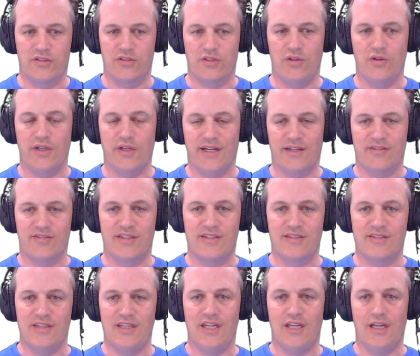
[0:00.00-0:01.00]
So you can actually
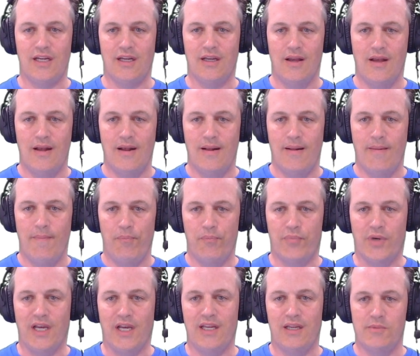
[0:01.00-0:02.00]
see
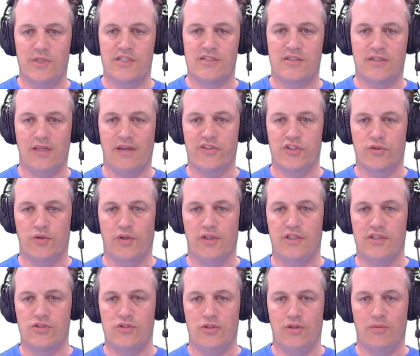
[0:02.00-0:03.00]
by immunohistochemistry
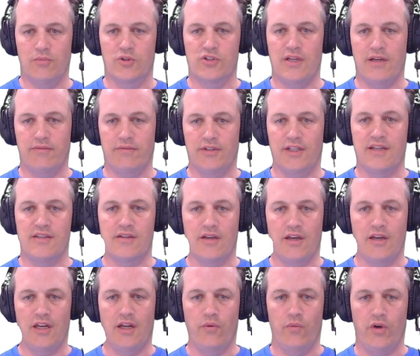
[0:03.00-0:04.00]
these tumors have less
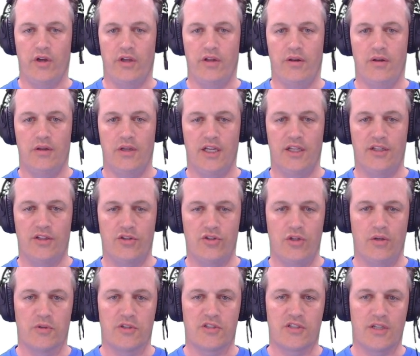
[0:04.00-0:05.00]
INI1 in the
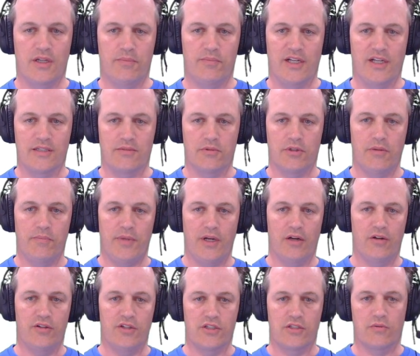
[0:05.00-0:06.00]
tumor cytoplasm
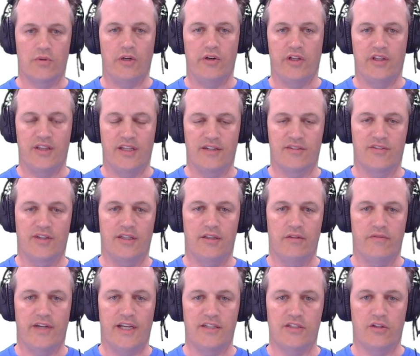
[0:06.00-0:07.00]
compared to surrounding things like
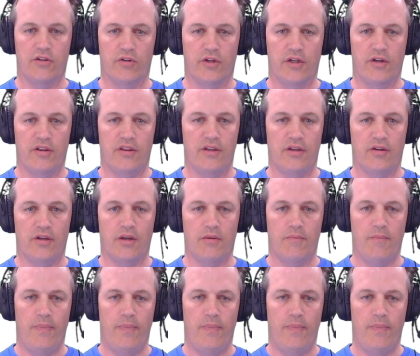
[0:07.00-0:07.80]
the vascular endothelium.